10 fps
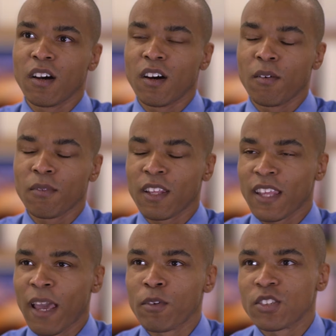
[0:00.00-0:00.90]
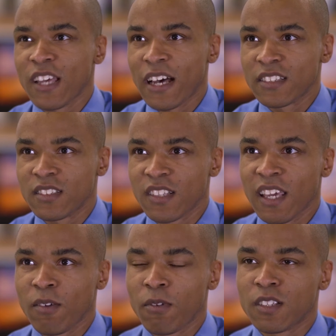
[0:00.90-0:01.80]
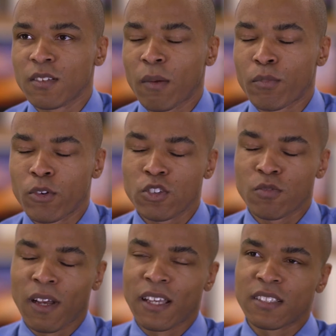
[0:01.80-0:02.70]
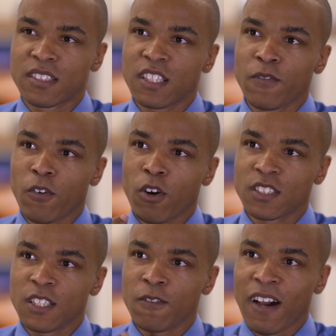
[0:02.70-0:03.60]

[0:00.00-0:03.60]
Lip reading: The damage that I sustained was I bruised my C4,